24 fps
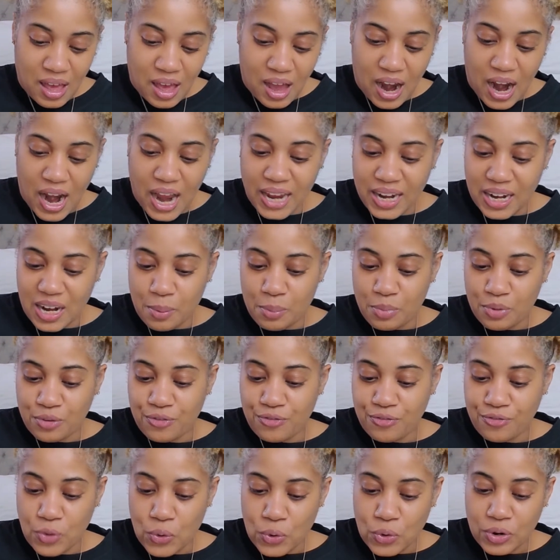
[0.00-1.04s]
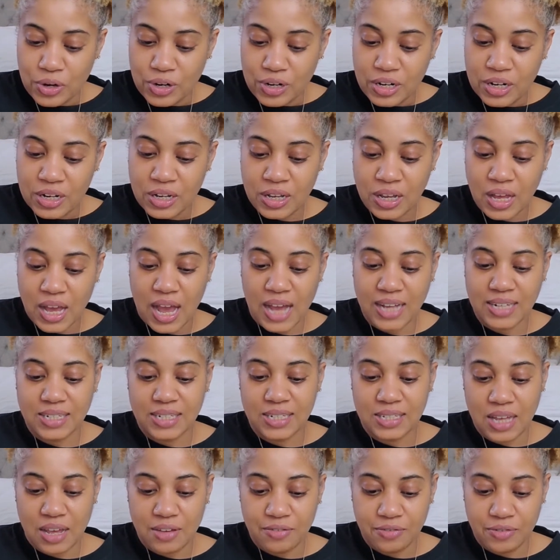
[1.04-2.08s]
All right, number four, I
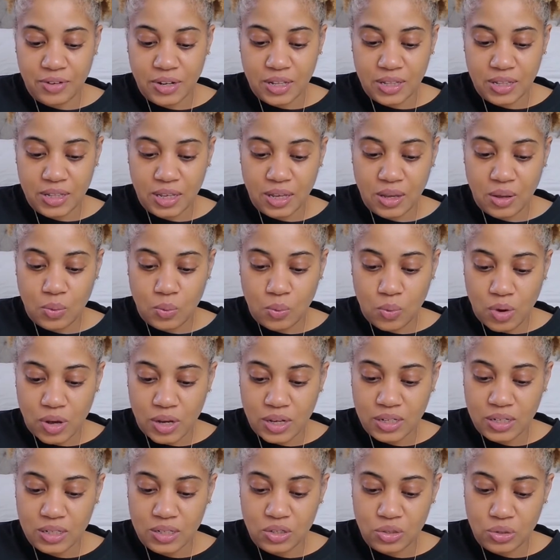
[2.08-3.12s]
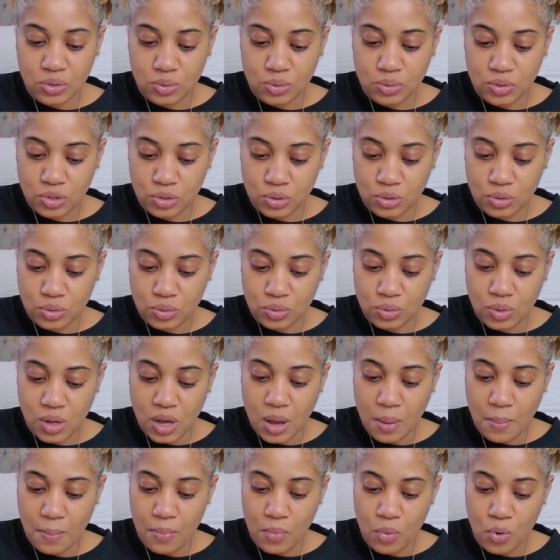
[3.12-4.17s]
definitely want to do
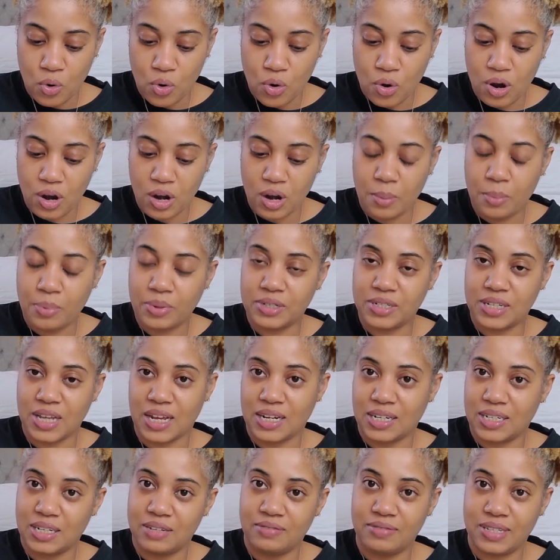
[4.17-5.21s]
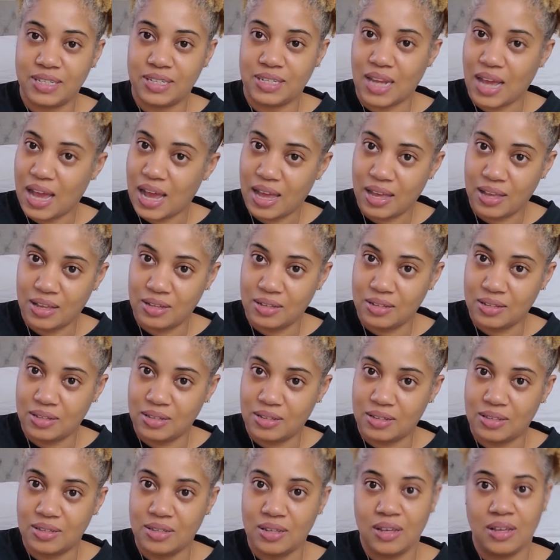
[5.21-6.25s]
more protective
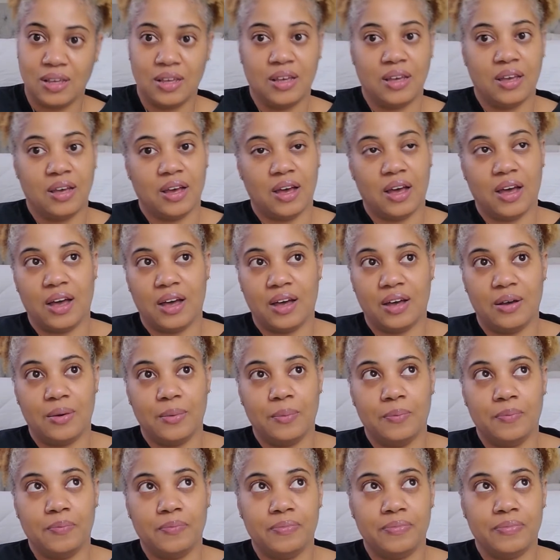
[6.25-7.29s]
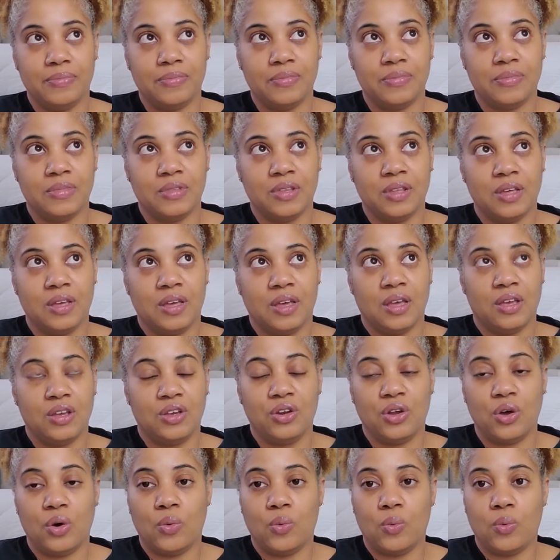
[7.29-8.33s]
styles. Um, you
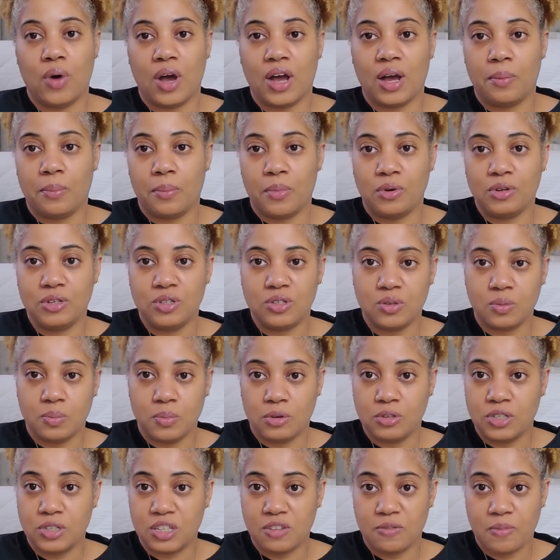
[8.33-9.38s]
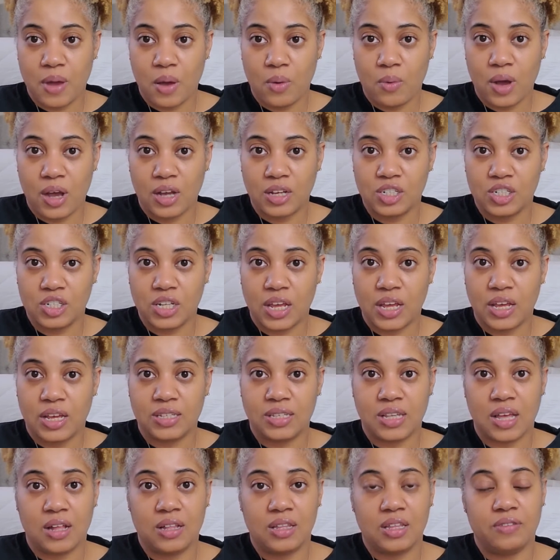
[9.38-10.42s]
know, most most of my wash days,
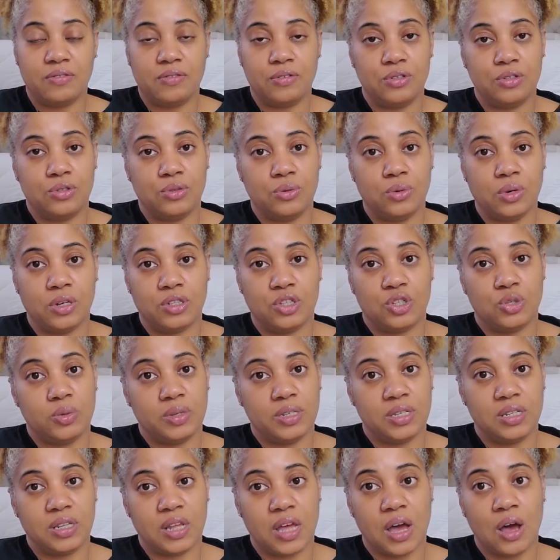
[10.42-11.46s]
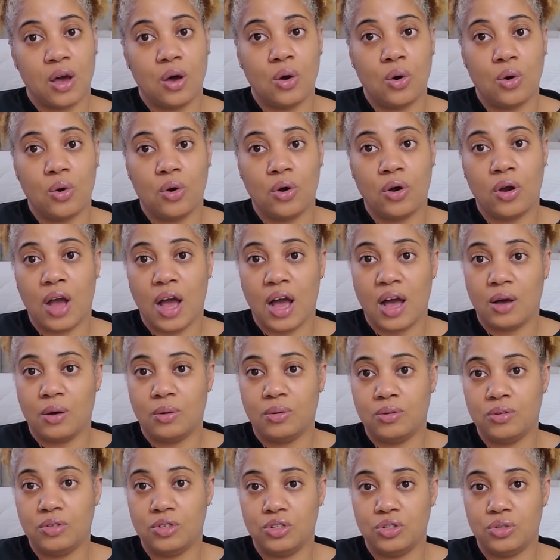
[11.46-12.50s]
I'll either do a twist out or I
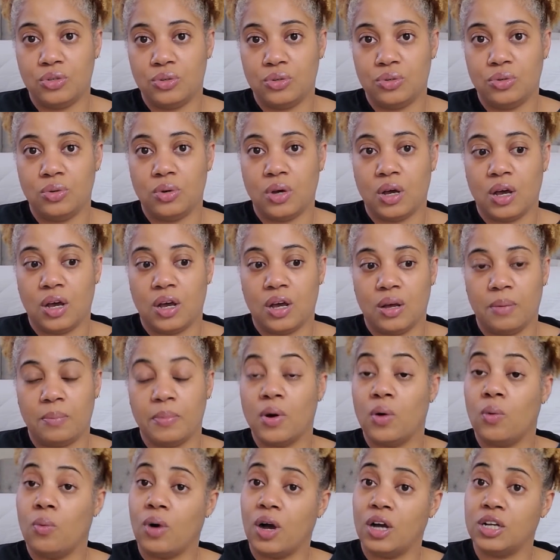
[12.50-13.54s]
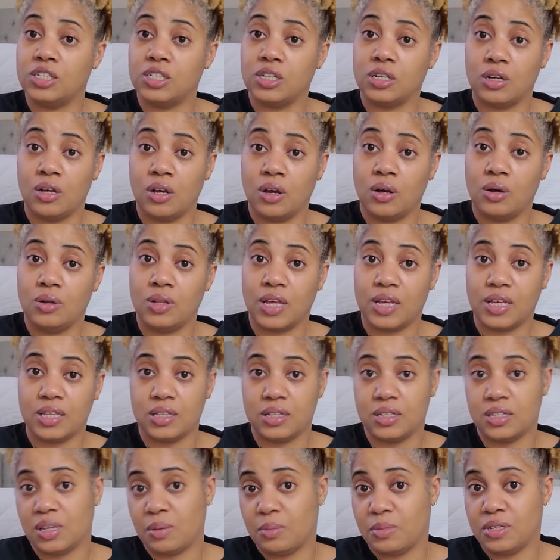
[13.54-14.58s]
will do um, a wash and go. Like in the
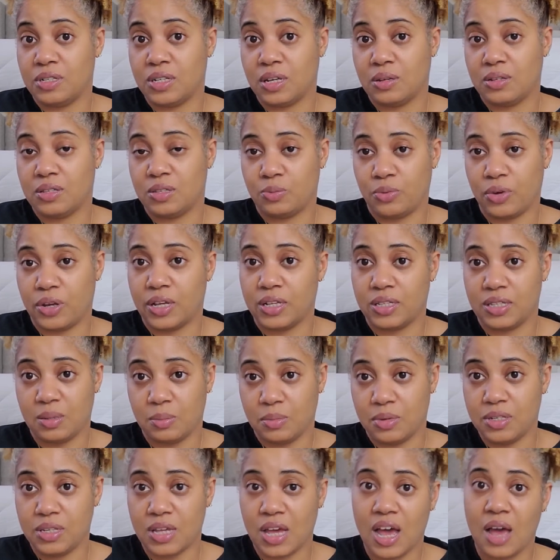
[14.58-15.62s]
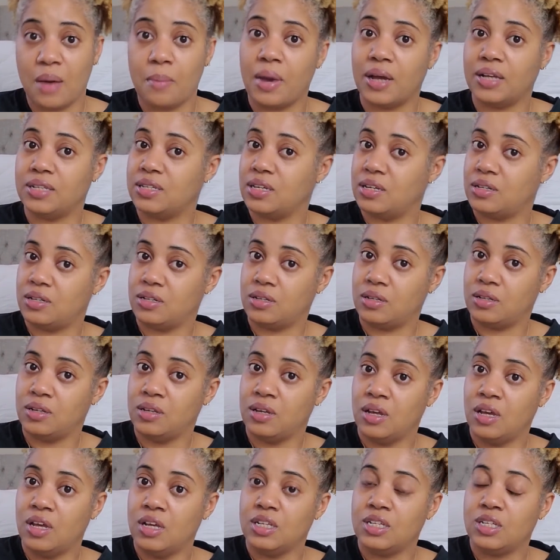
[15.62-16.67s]
summertime, spring and summertime, I tend to
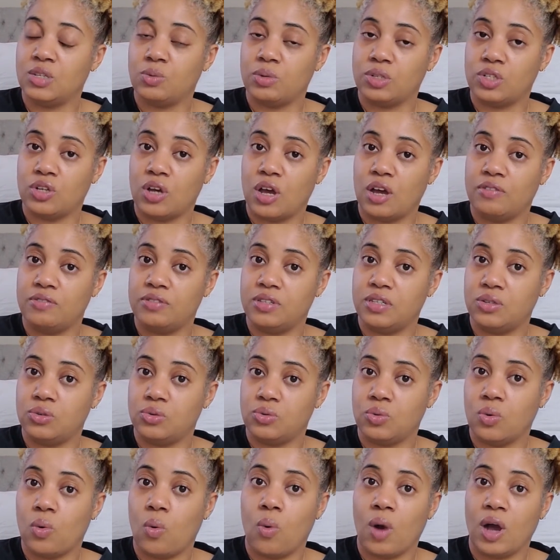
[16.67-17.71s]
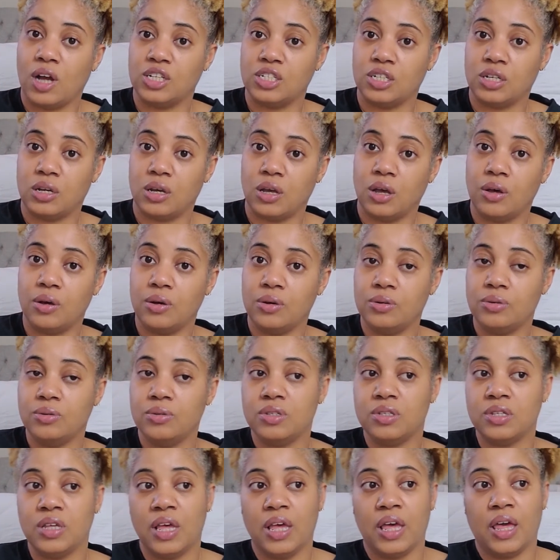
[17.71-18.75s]
switch off to wash and
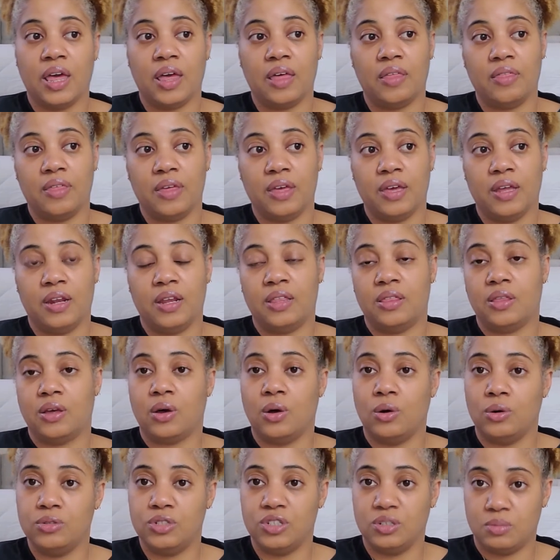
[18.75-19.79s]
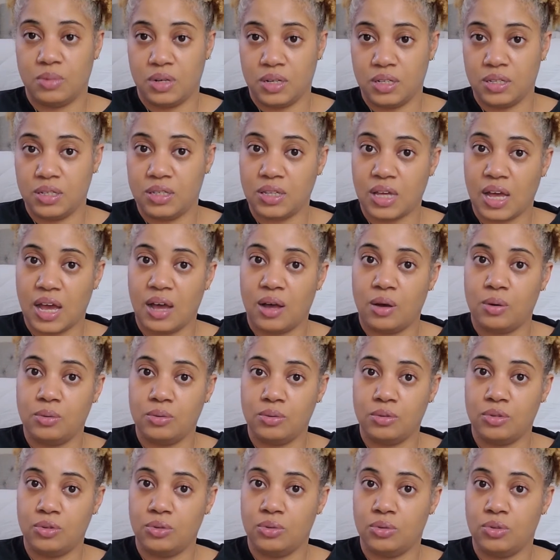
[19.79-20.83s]
goes. And then in the colder months, I will
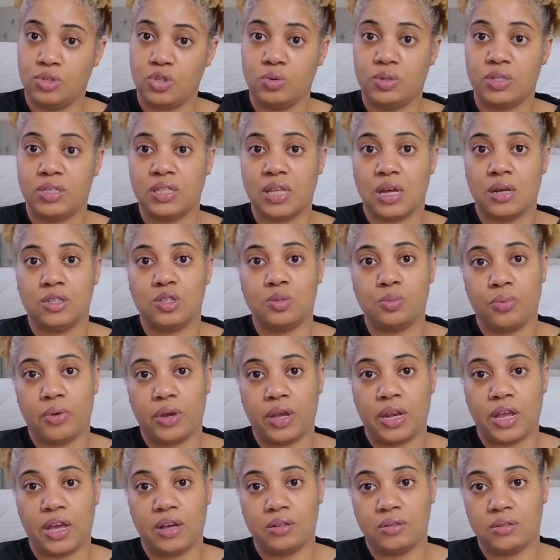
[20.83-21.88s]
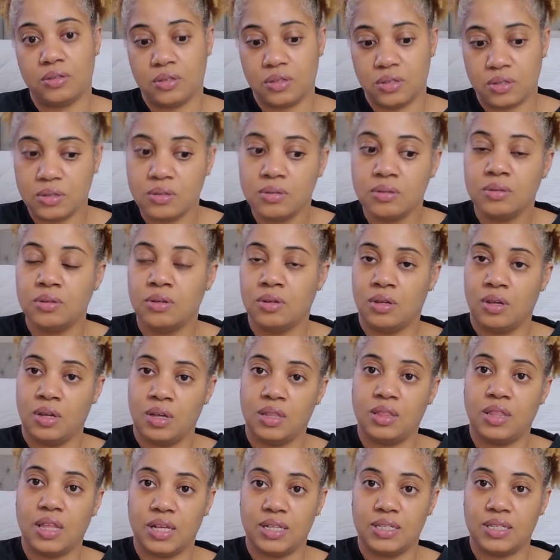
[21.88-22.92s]
do twist outs, braid outs,
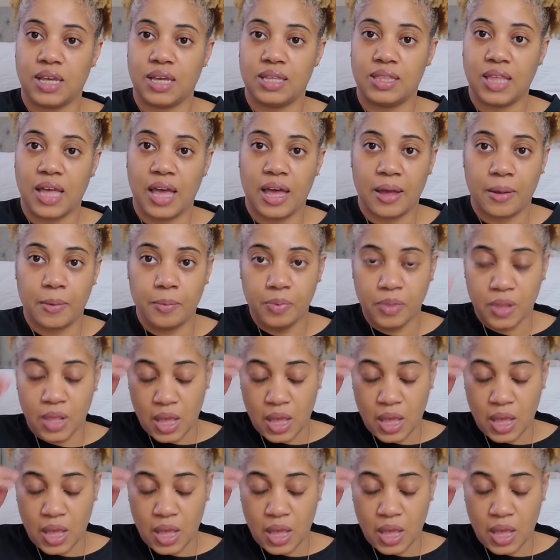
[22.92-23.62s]
things like that.